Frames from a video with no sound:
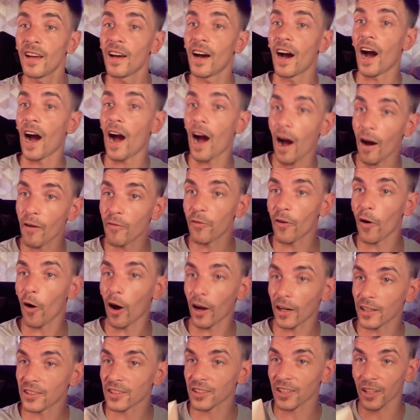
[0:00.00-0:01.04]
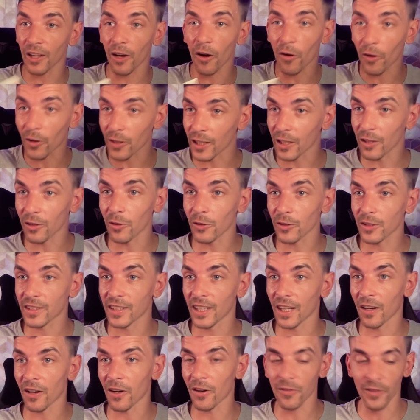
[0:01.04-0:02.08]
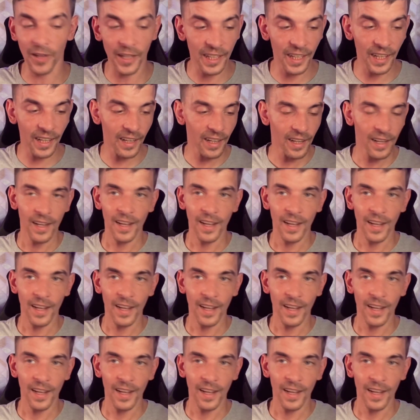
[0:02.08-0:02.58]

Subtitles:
I have actually already looked at it already.